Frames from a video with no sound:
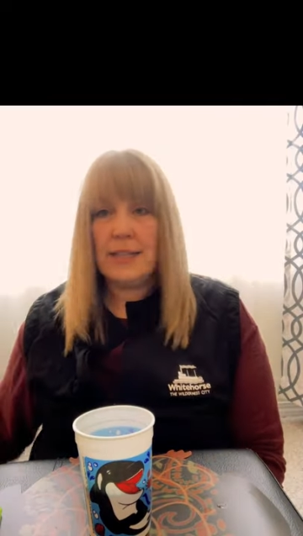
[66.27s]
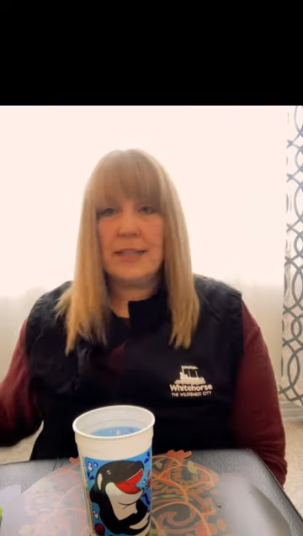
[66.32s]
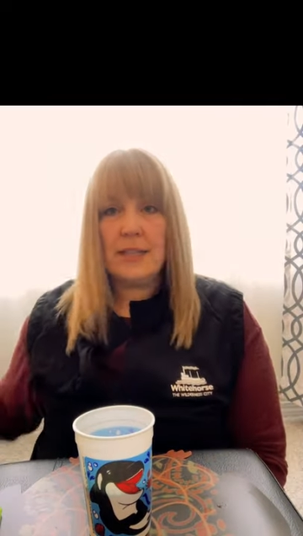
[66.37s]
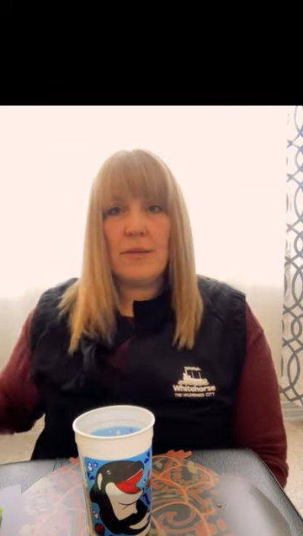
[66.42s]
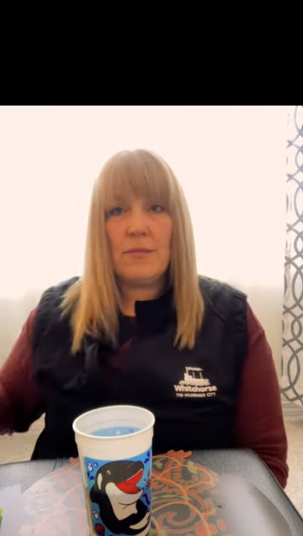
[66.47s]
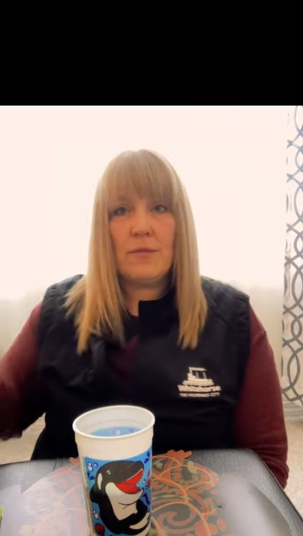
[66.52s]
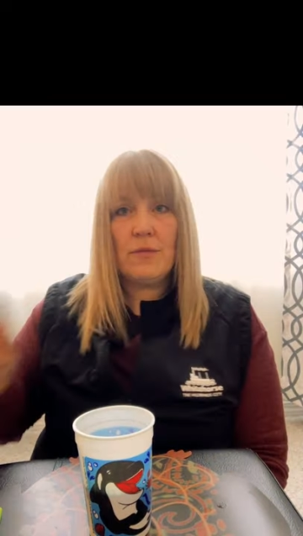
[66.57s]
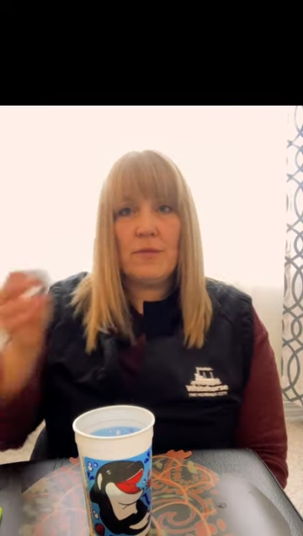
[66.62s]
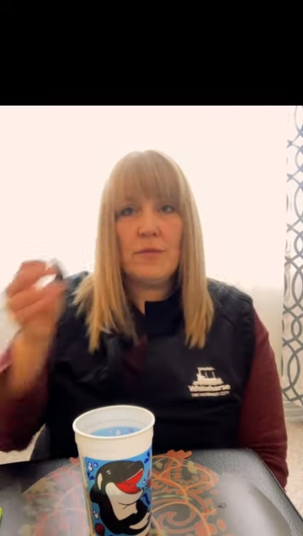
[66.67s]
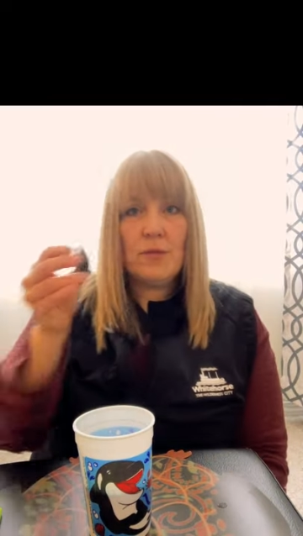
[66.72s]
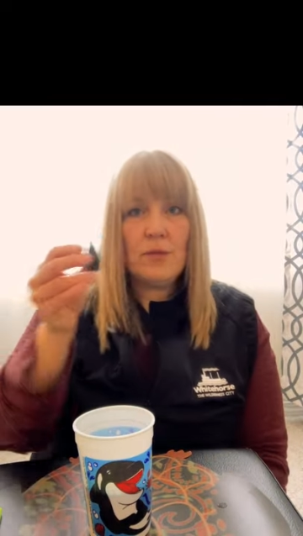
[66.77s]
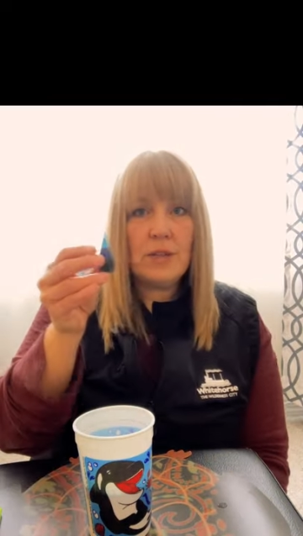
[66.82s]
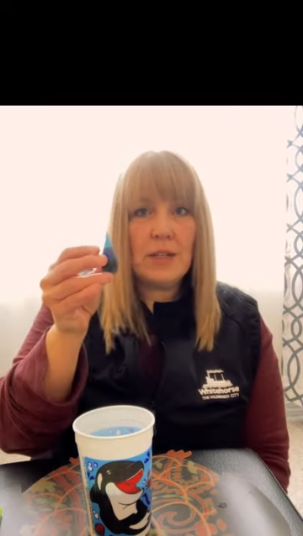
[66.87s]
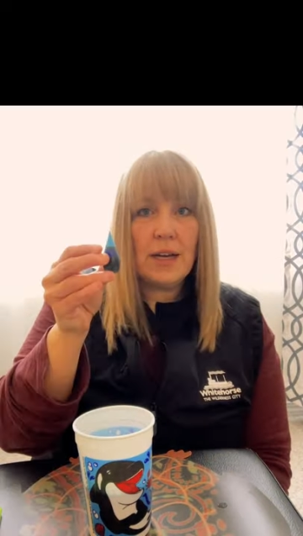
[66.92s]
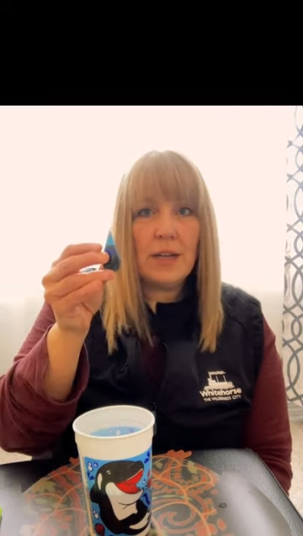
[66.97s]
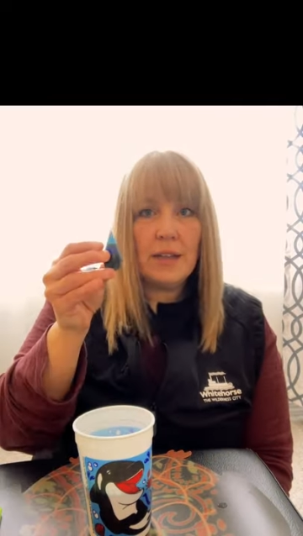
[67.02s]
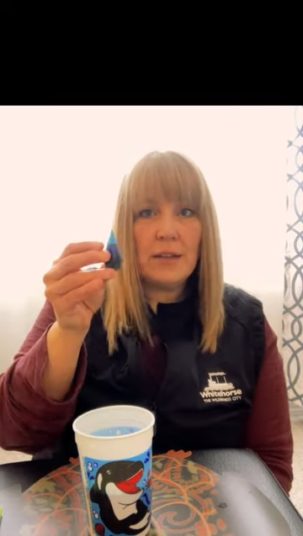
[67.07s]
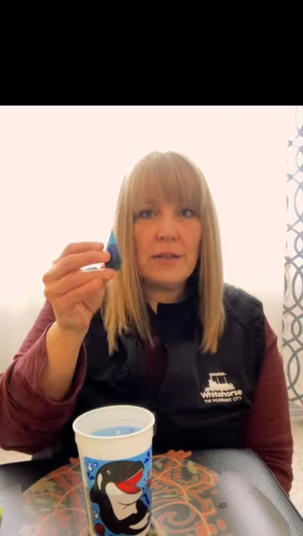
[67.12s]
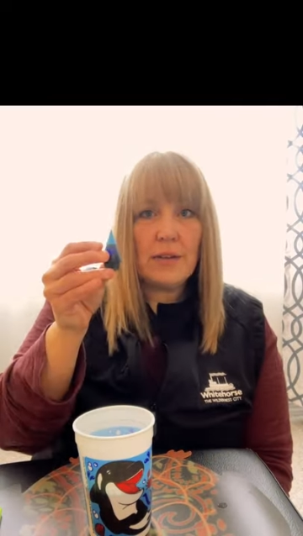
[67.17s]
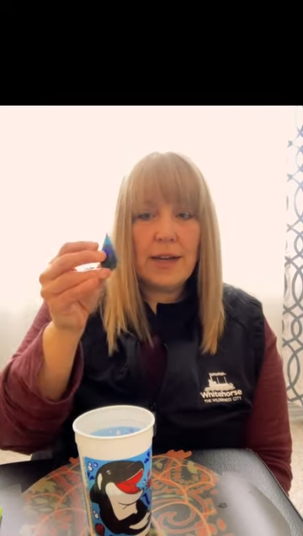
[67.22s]
some food
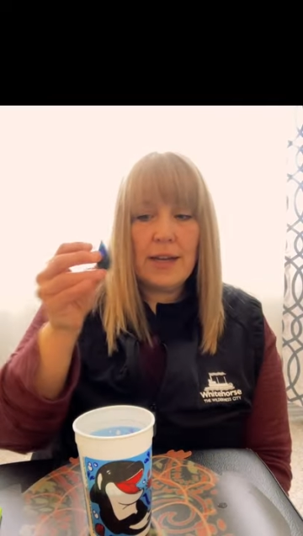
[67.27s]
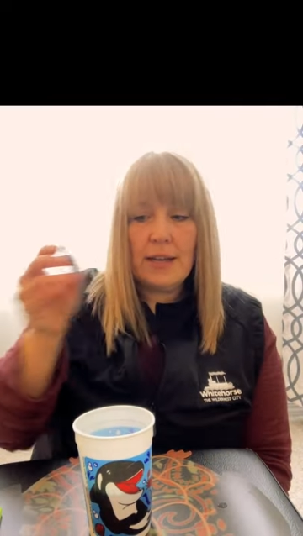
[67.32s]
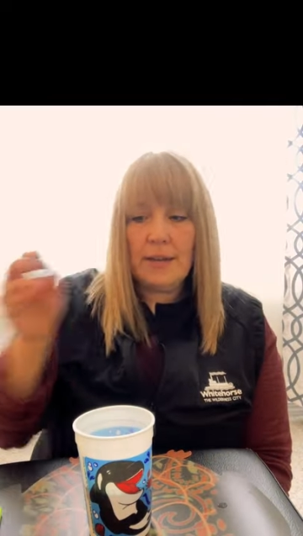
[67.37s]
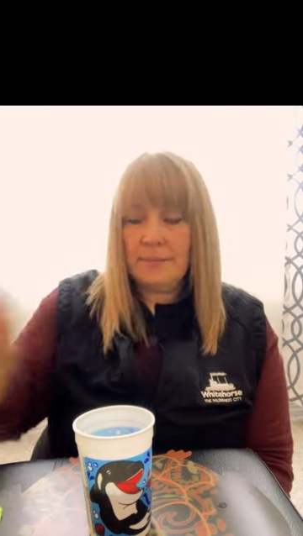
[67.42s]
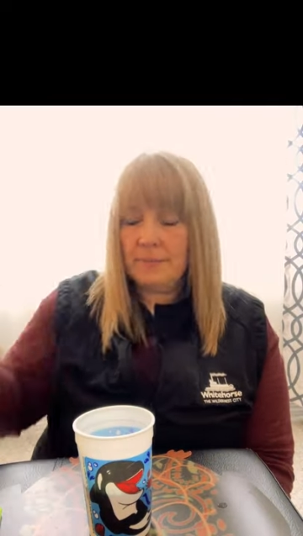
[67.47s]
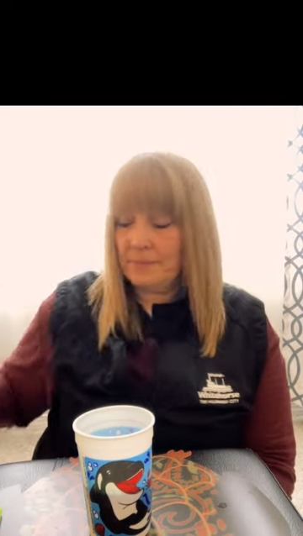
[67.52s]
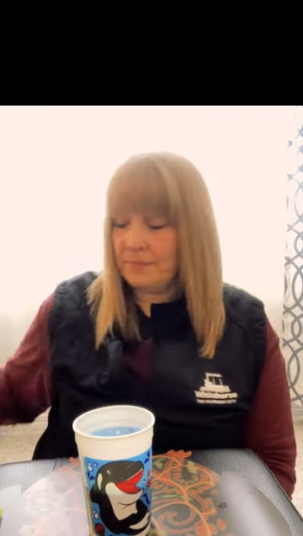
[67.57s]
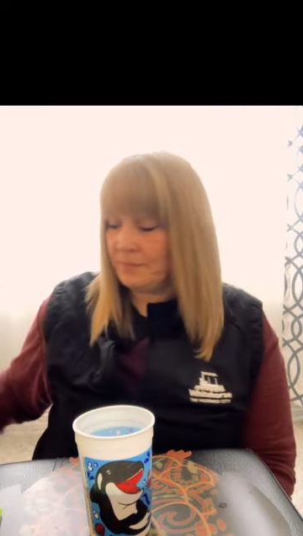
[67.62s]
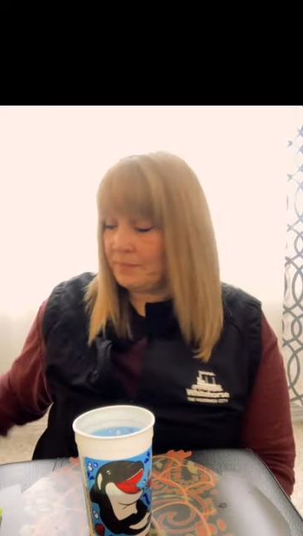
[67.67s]
coloring